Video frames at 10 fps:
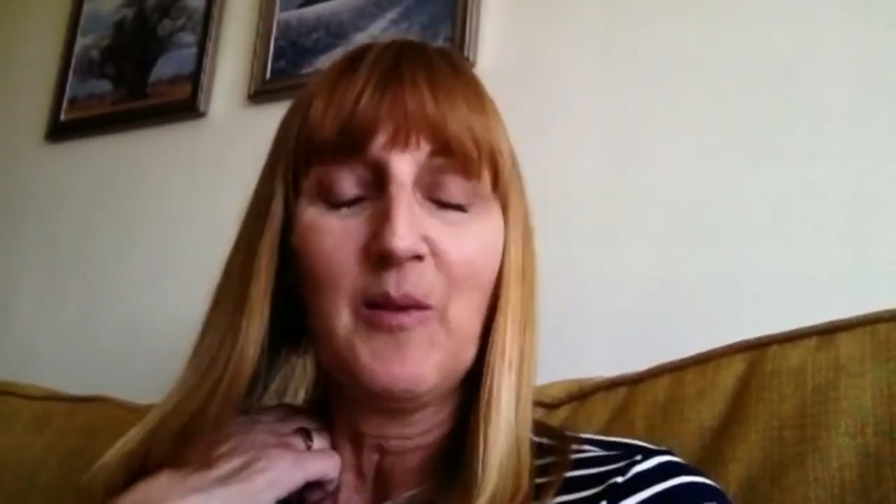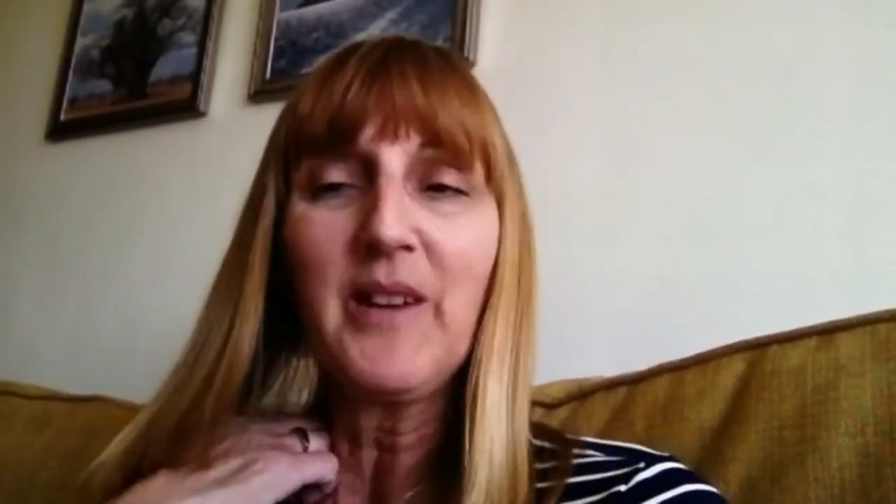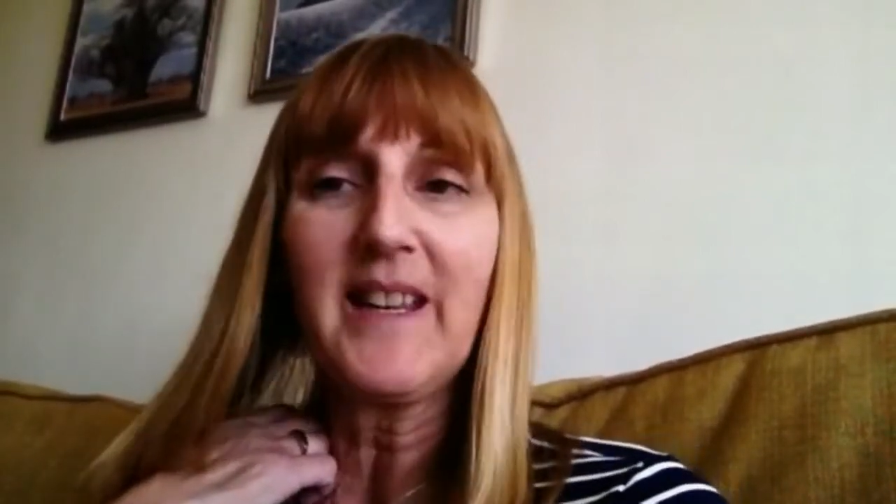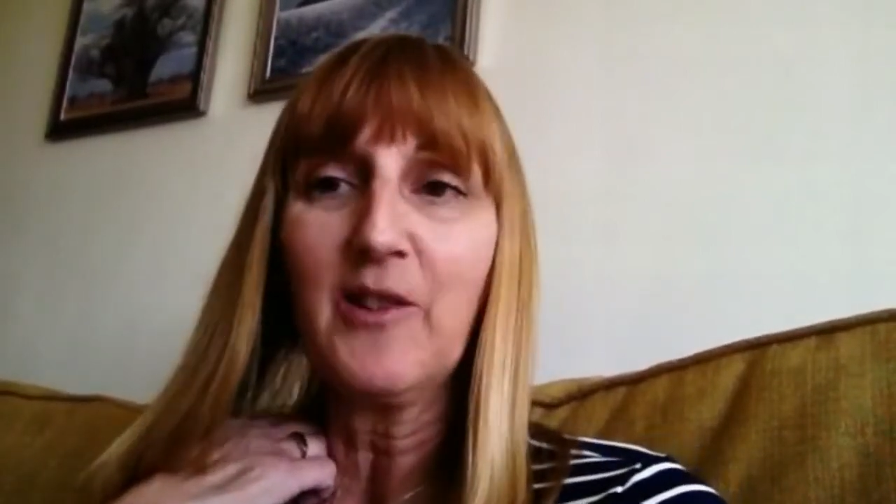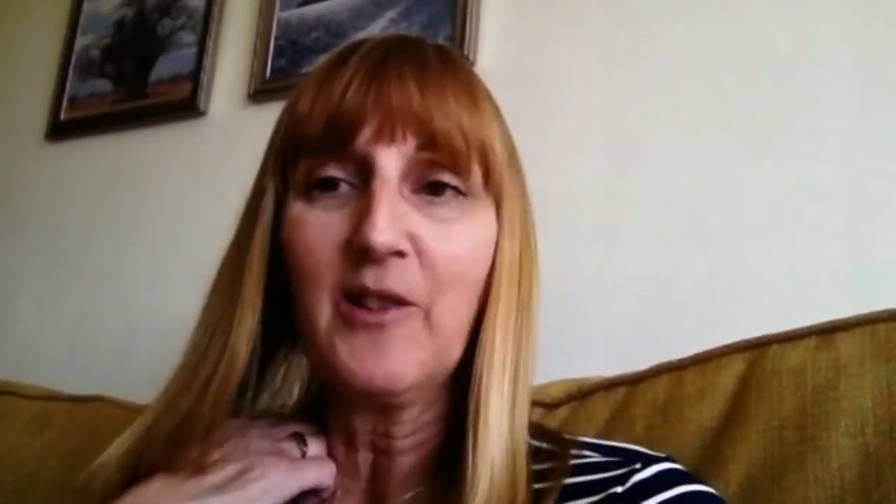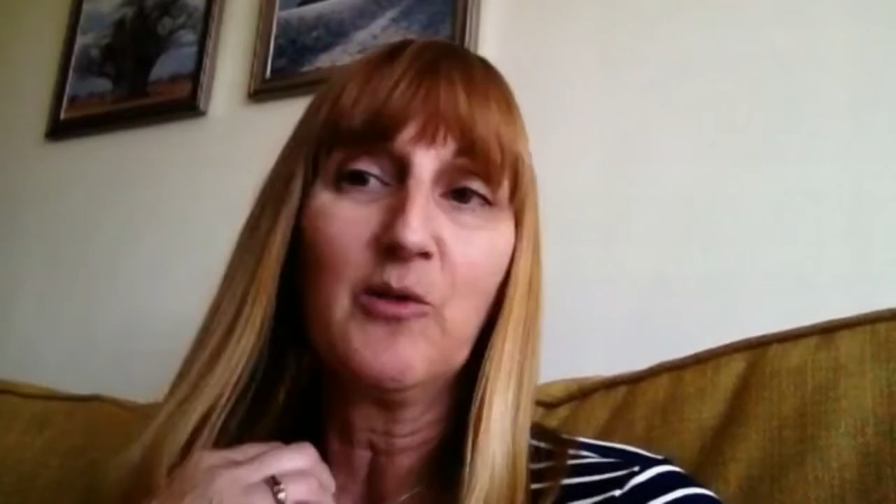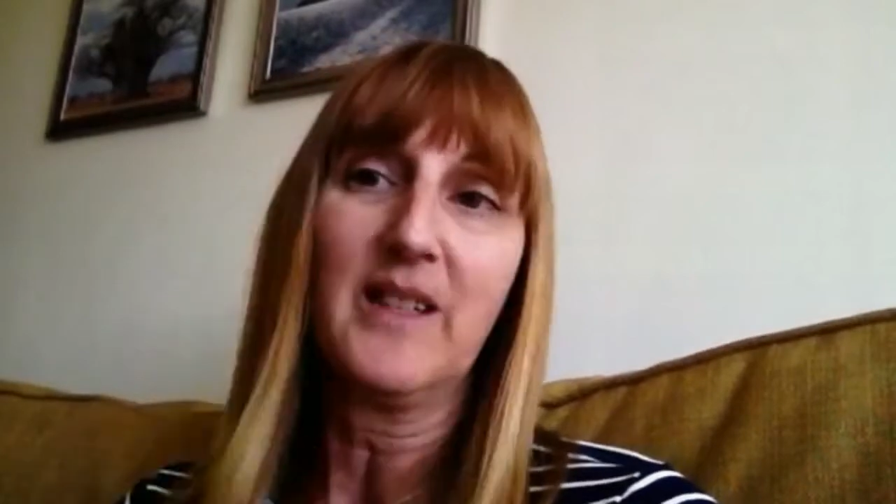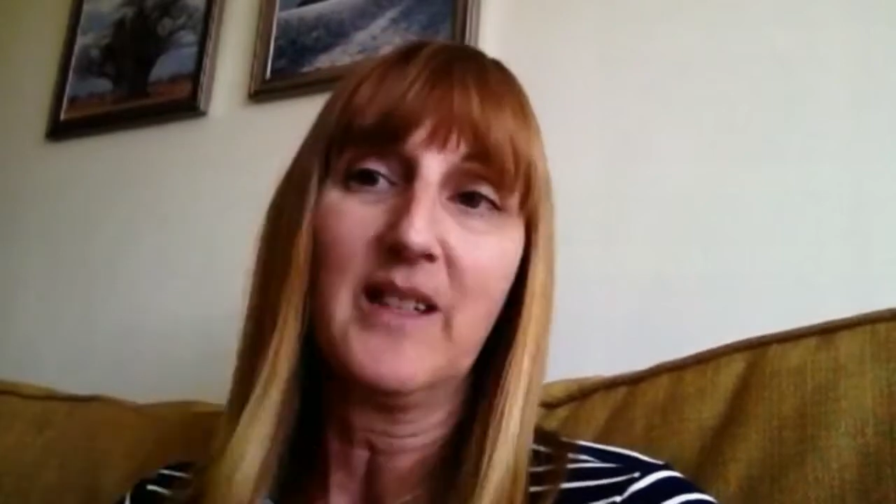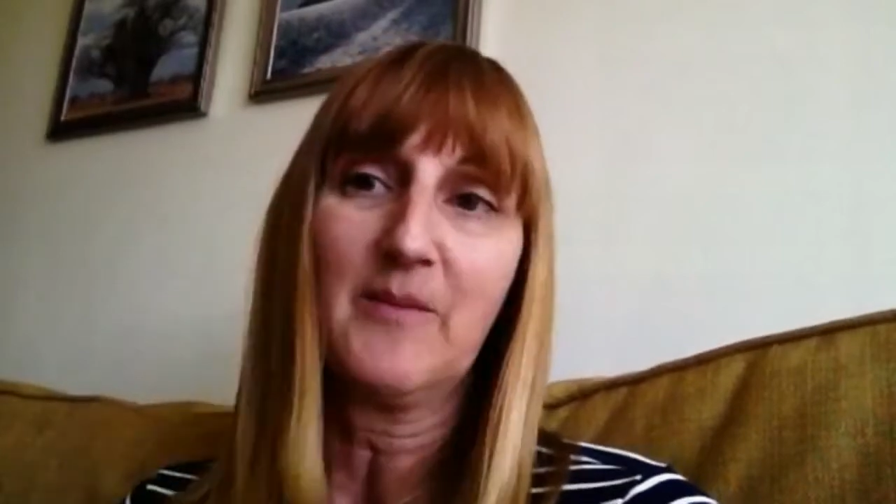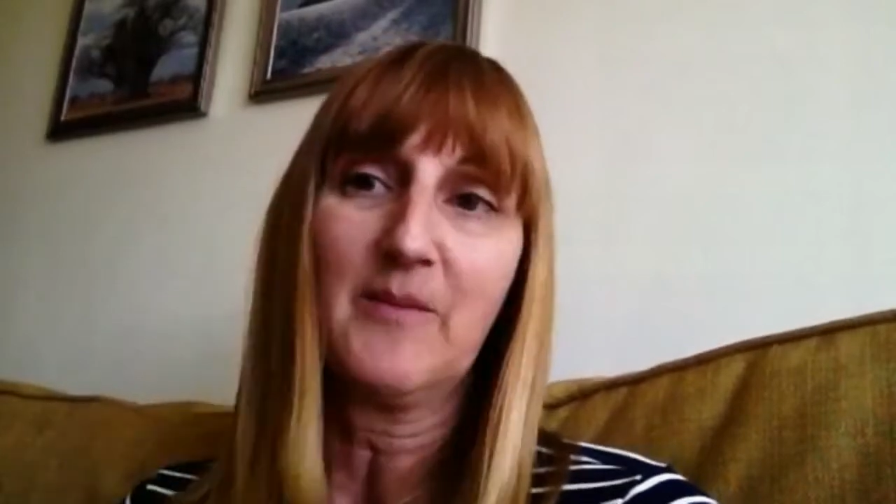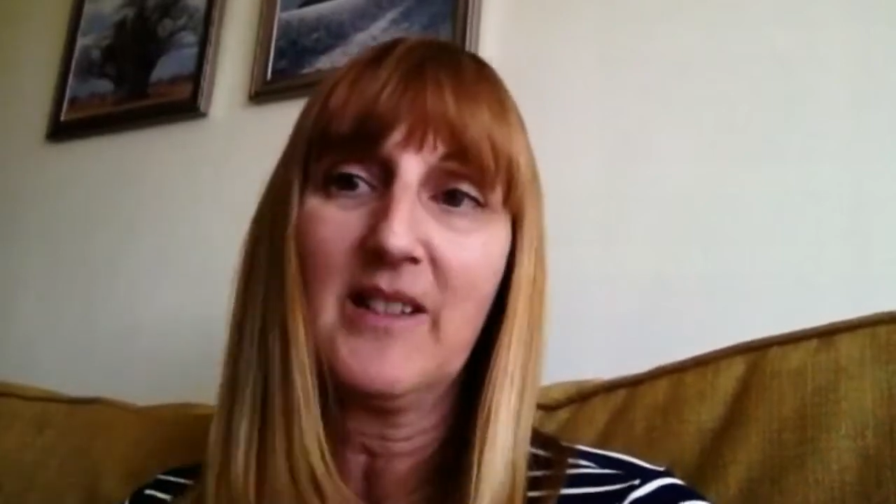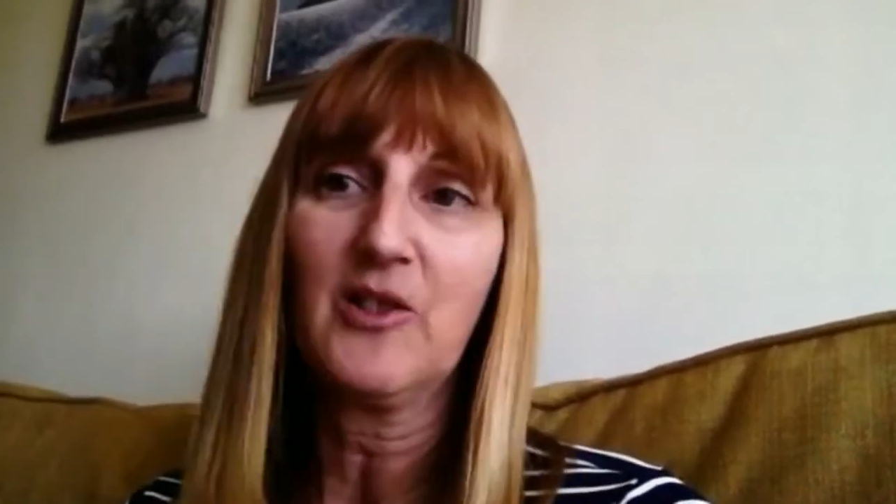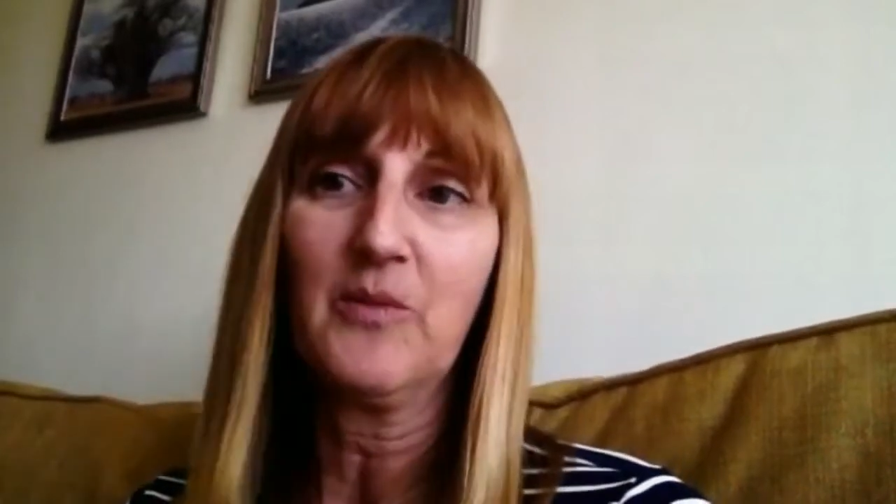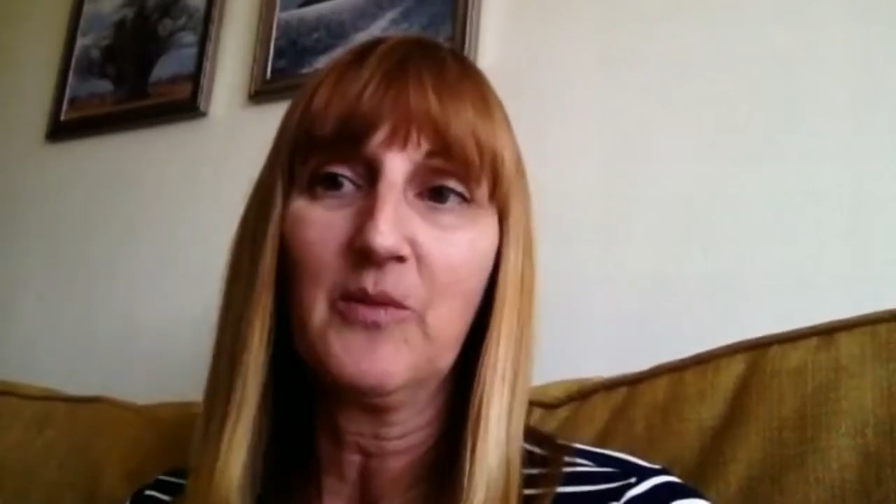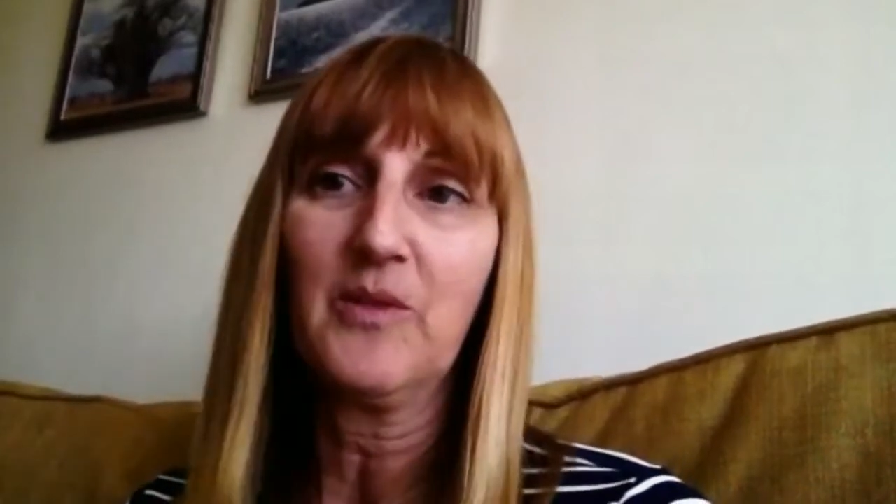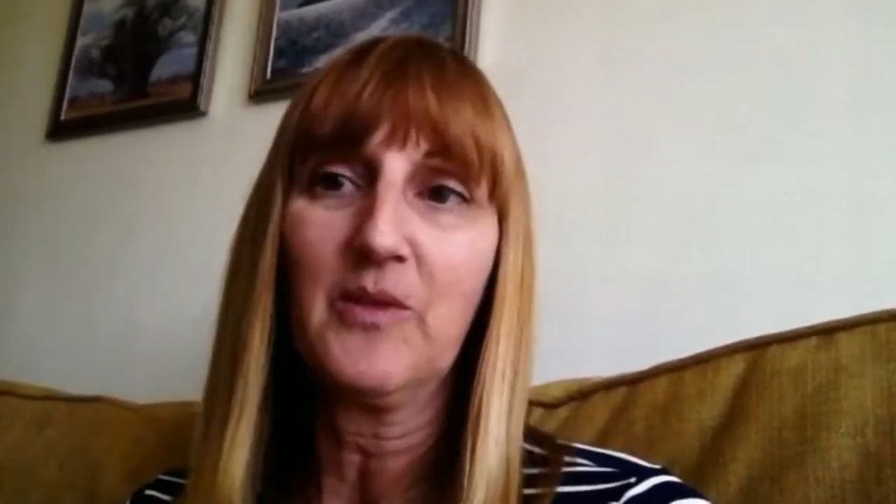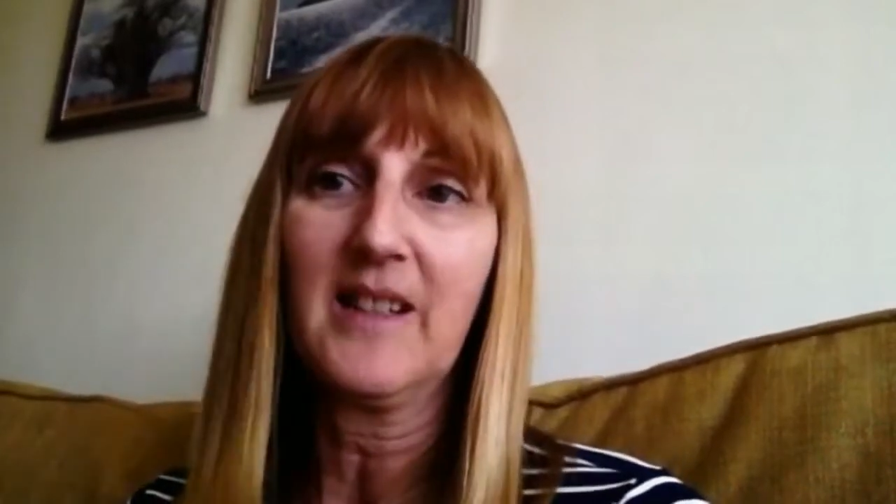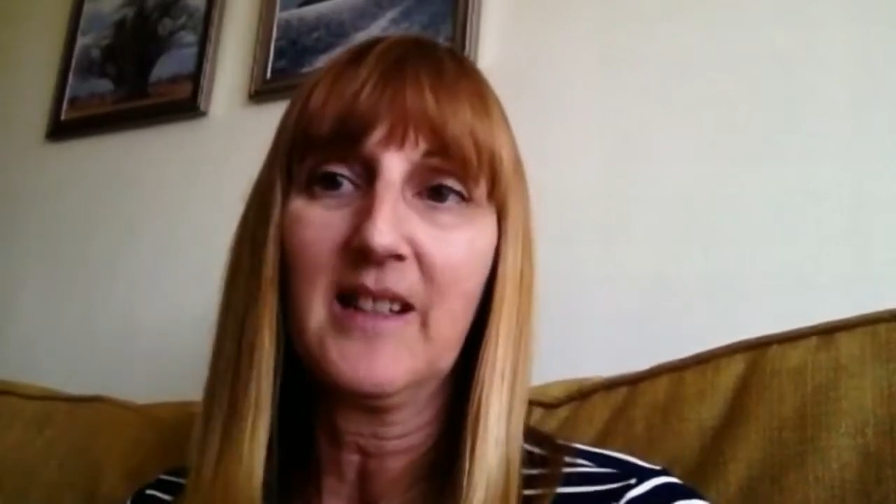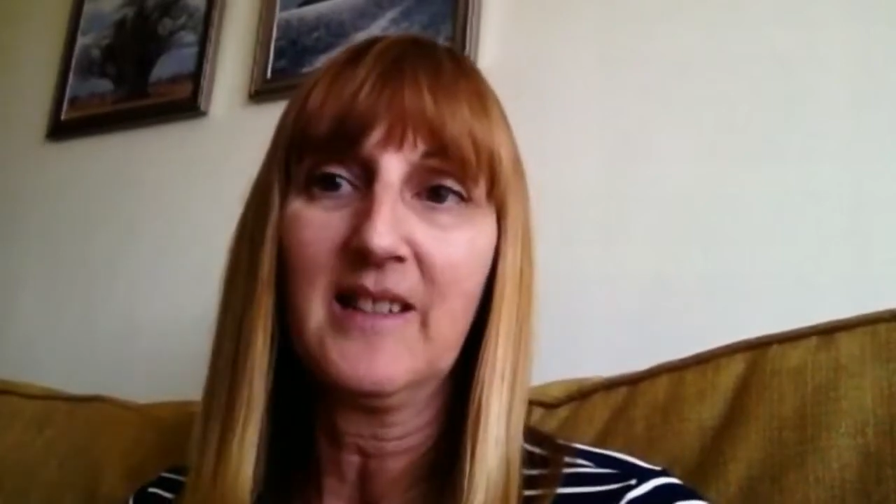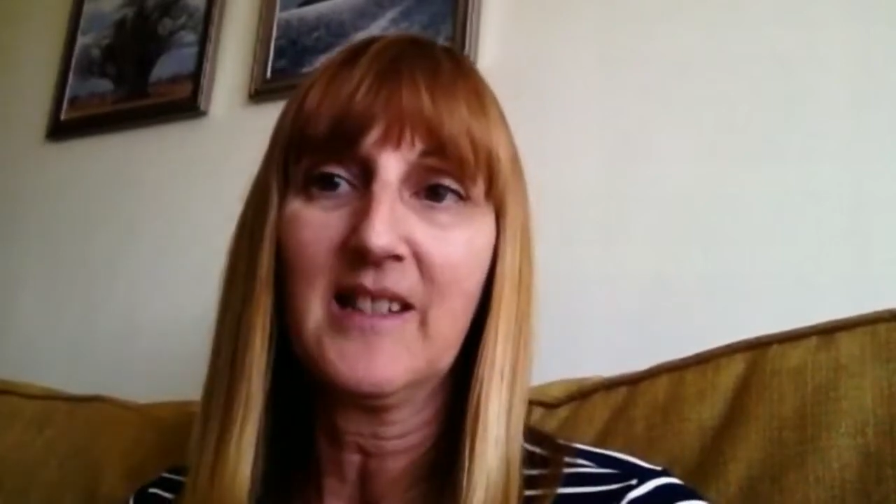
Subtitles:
but I can always manage something.